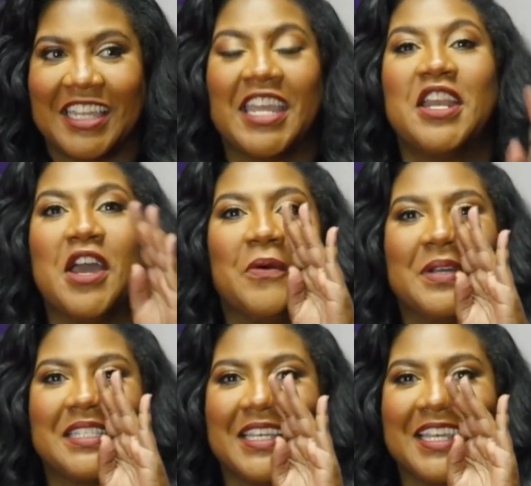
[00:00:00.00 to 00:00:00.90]
Kino,
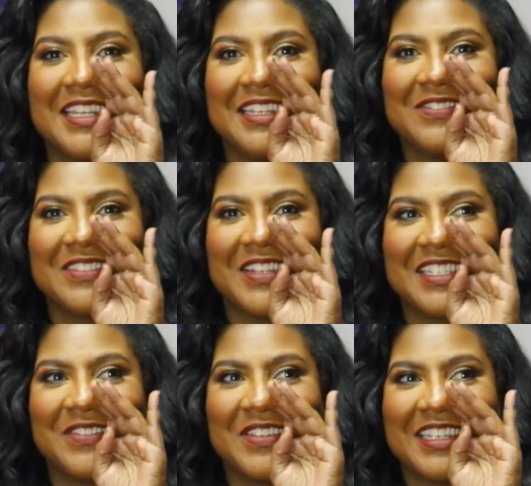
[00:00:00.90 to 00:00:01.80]
what's in? What's the
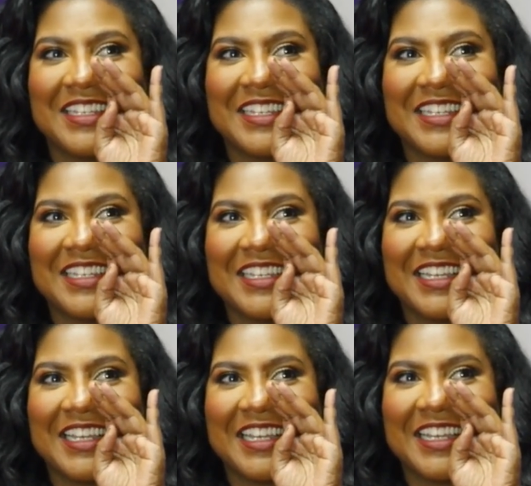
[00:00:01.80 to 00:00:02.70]
rest of it?
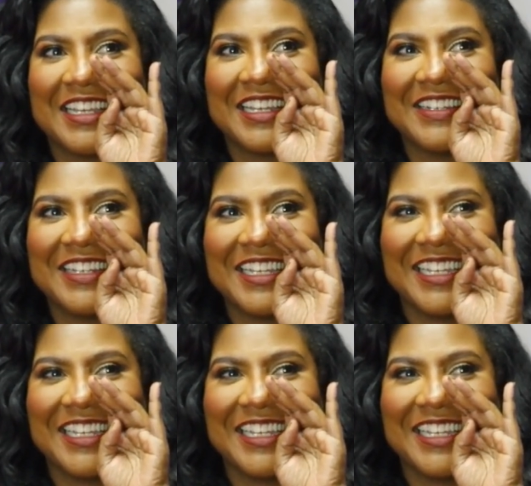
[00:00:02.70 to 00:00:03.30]
on it.